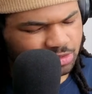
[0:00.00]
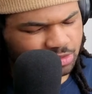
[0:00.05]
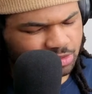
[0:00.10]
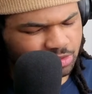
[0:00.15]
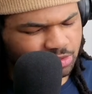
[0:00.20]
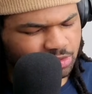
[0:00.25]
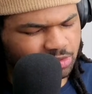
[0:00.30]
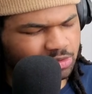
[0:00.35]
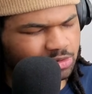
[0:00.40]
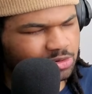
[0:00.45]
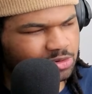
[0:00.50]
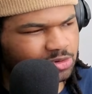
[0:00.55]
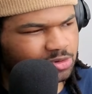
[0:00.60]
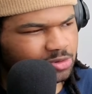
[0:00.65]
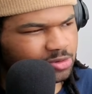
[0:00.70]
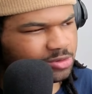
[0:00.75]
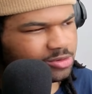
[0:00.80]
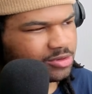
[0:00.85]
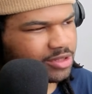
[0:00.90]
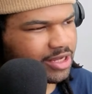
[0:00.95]

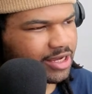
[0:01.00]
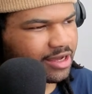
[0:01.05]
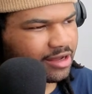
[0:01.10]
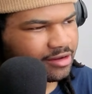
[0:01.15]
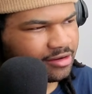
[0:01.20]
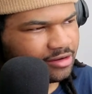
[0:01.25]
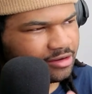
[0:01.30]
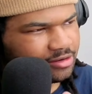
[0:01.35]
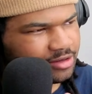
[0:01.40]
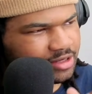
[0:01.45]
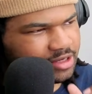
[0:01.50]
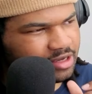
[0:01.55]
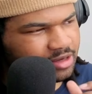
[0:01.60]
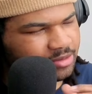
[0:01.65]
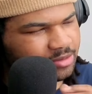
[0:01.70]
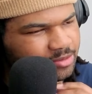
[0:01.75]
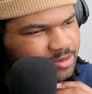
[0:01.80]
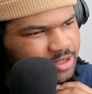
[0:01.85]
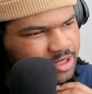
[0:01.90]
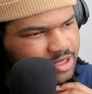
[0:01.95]
Oh, like how low you came
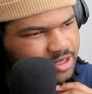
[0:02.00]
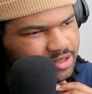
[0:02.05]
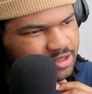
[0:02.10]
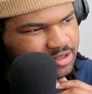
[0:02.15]
in with that.